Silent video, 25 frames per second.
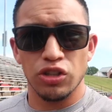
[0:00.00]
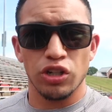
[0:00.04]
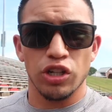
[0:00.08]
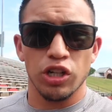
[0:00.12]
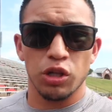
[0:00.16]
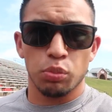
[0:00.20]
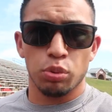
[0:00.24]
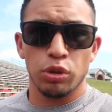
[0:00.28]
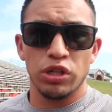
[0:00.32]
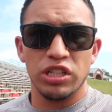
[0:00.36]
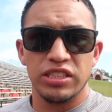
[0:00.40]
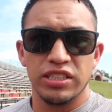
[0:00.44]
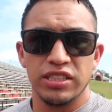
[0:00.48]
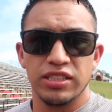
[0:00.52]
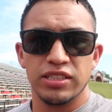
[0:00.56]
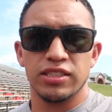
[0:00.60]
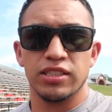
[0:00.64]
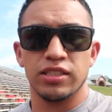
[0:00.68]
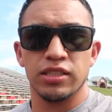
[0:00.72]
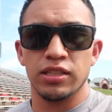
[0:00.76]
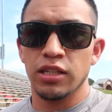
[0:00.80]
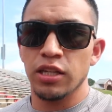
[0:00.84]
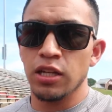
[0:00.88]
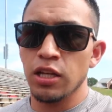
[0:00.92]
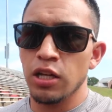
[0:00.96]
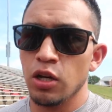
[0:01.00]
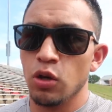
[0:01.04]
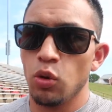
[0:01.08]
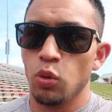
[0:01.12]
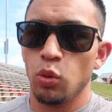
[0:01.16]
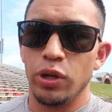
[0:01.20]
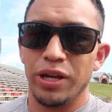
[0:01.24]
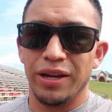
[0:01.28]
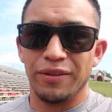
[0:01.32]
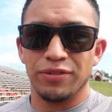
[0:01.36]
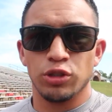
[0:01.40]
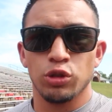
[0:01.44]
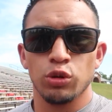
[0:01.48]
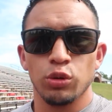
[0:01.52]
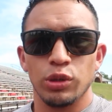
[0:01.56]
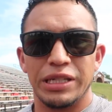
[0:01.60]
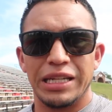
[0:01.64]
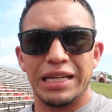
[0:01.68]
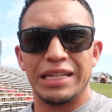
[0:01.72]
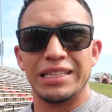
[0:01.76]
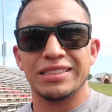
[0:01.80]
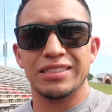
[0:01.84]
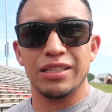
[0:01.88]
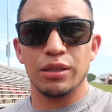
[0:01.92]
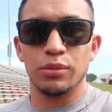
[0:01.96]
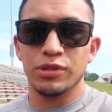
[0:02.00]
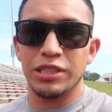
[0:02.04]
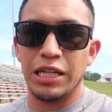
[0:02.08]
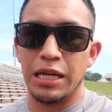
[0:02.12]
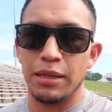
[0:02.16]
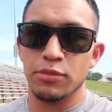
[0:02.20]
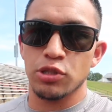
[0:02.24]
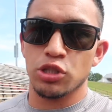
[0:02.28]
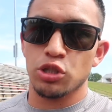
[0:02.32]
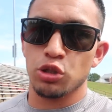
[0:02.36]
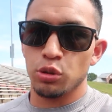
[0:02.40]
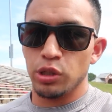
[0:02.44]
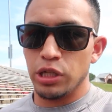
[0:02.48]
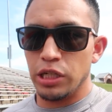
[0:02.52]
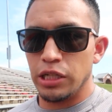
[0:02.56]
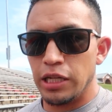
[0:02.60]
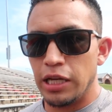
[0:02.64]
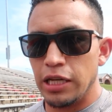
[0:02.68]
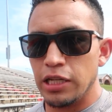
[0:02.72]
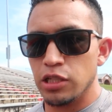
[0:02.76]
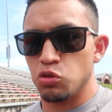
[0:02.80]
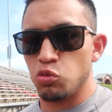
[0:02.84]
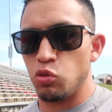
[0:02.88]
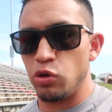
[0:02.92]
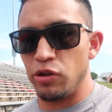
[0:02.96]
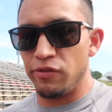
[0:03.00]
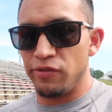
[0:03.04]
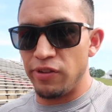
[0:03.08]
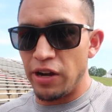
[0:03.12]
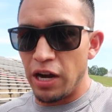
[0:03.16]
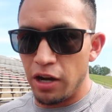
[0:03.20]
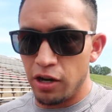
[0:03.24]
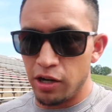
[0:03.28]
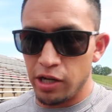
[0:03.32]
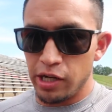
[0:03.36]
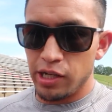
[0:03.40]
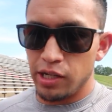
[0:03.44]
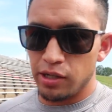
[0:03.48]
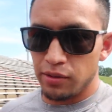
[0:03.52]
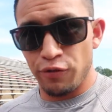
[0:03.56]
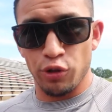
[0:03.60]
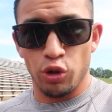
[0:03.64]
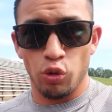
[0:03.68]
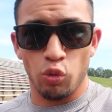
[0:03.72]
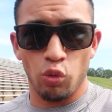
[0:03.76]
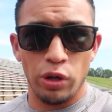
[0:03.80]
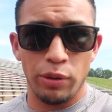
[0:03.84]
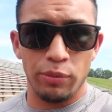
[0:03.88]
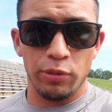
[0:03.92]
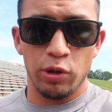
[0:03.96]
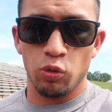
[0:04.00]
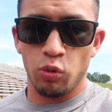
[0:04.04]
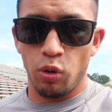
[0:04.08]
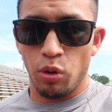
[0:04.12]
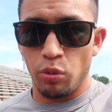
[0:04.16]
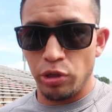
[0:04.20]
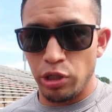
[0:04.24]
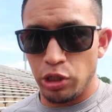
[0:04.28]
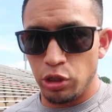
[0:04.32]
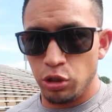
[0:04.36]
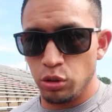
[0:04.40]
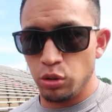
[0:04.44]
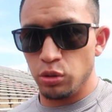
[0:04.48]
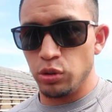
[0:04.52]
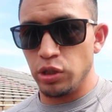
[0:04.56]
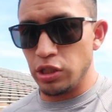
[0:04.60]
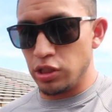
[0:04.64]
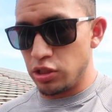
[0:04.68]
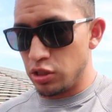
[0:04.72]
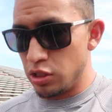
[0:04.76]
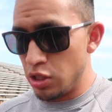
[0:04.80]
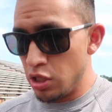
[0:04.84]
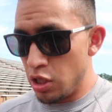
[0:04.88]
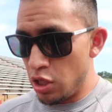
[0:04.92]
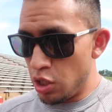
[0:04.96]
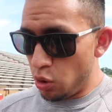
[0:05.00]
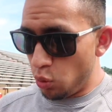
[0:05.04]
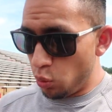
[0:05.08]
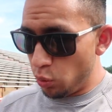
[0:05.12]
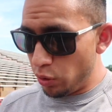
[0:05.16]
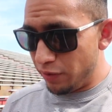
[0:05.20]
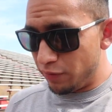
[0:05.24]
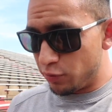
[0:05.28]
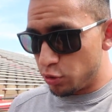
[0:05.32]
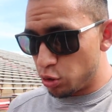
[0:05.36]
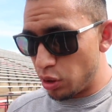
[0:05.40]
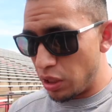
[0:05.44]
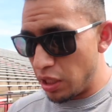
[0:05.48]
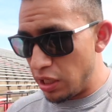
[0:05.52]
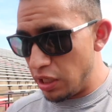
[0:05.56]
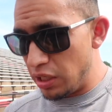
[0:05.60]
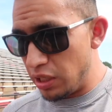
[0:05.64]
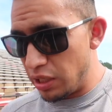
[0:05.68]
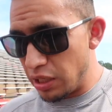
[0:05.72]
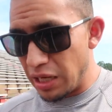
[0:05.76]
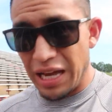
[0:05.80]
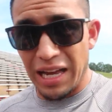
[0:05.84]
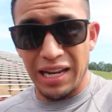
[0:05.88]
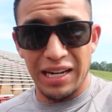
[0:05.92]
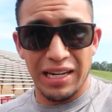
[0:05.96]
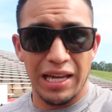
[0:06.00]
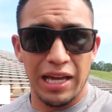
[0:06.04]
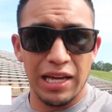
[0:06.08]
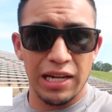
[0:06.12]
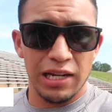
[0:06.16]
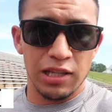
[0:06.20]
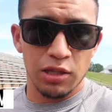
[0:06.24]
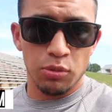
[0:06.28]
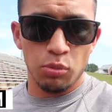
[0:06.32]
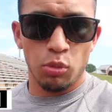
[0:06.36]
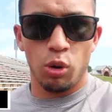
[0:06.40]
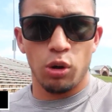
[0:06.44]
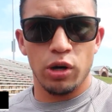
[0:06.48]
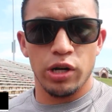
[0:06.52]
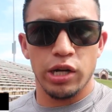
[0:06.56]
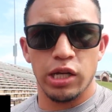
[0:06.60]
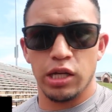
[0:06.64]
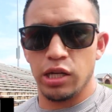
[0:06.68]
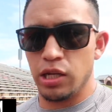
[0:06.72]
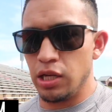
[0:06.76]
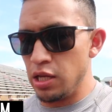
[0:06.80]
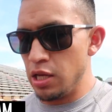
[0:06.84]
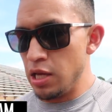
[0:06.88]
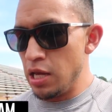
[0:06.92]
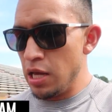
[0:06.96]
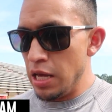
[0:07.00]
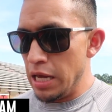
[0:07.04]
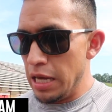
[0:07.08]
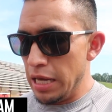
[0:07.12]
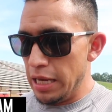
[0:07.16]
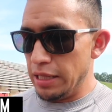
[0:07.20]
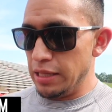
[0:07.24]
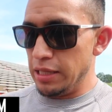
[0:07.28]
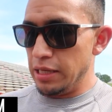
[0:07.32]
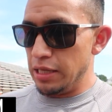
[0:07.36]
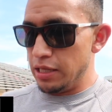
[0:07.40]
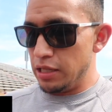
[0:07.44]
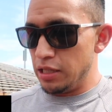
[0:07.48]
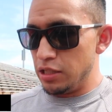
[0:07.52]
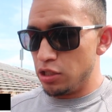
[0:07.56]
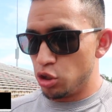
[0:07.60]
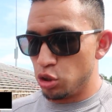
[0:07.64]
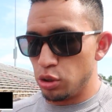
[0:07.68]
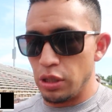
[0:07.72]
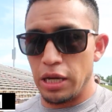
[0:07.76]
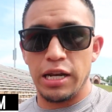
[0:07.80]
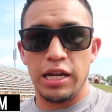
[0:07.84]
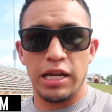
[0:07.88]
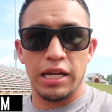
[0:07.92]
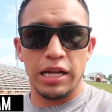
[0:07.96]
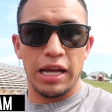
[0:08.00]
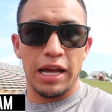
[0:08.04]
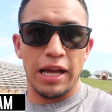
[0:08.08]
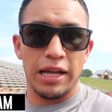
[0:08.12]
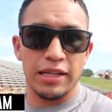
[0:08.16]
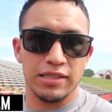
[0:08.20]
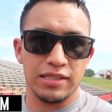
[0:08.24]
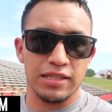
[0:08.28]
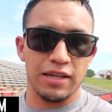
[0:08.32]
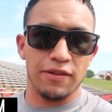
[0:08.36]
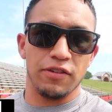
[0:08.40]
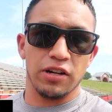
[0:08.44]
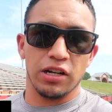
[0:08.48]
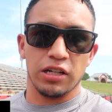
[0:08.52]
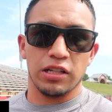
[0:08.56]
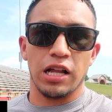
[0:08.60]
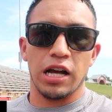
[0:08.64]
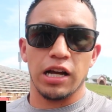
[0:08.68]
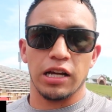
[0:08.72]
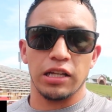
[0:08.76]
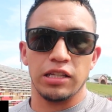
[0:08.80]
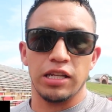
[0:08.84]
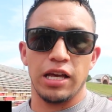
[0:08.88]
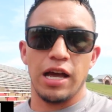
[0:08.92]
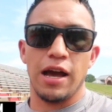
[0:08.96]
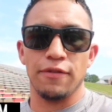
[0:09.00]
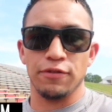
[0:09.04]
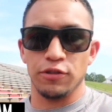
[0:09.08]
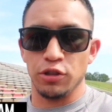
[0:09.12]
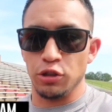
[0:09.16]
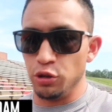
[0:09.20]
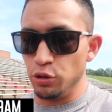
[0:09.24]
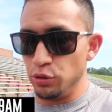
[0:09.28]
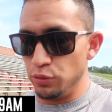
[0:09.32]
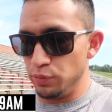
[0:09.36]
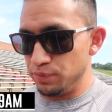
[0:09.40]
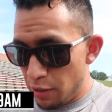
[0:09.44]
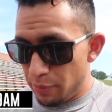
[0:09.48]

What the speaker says: During preseason, we have 2 a days, sometimes 3 a days. We vary it. For the women, what we do is we have training at 9 in the morning, and then training at 7 o'clock in the afternoon.